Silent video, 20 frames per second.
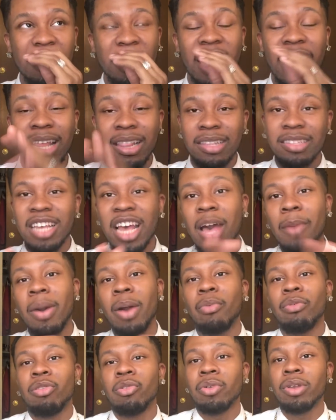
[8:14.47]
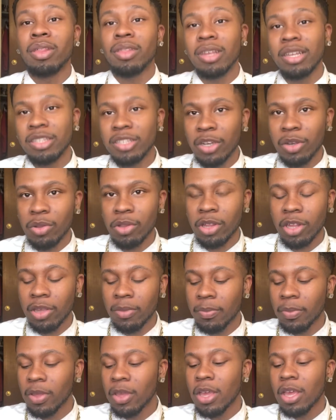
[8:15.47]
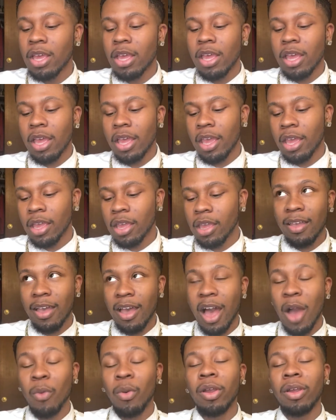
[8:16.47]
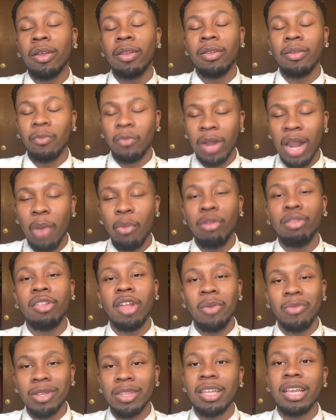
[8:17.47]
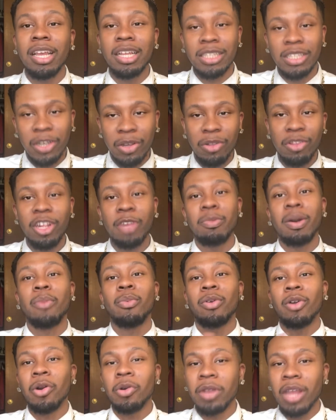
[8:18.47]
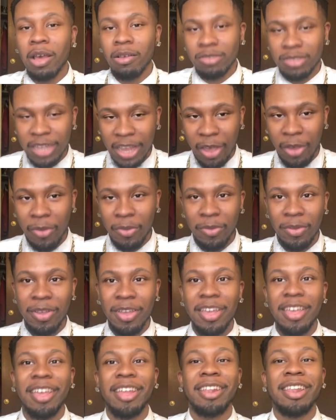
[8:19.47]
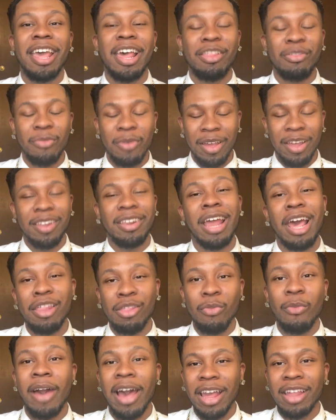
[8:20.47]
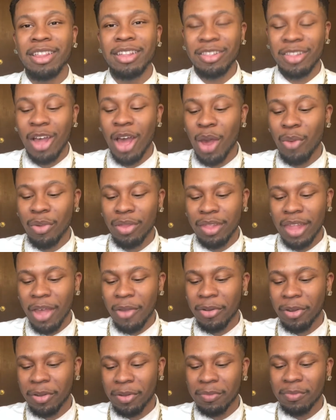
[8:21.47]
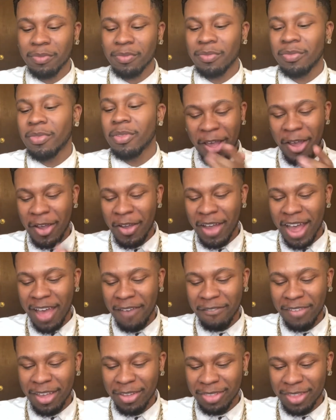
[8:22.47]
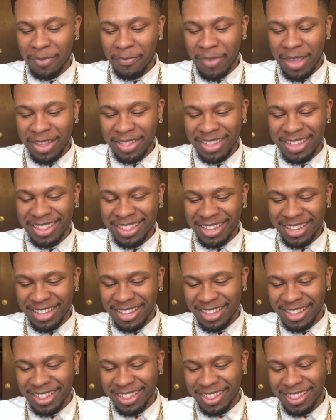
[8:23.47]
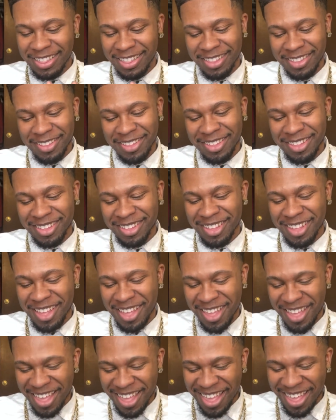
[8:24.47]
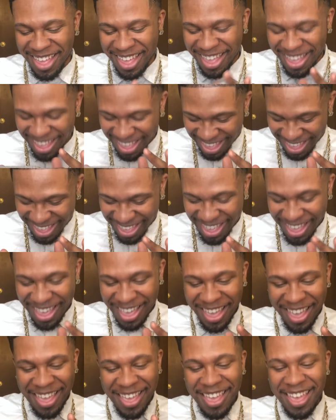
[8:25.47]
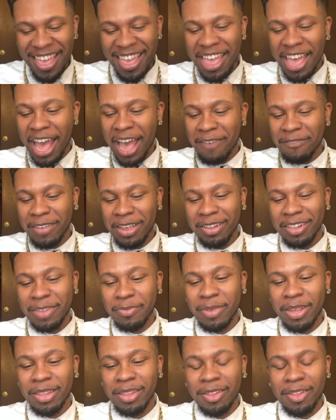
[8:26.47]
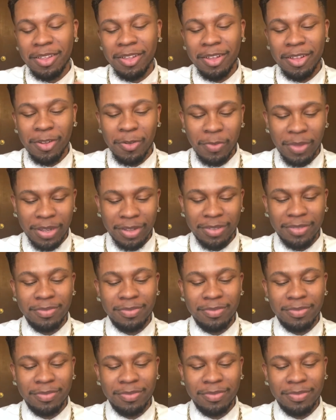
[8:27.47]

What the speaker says: at the time I was doing this internship, and when I was done with the internship, I would go downtown, and that's why she thought I was down there. Oh, I found the messages. I found the message. Oh my.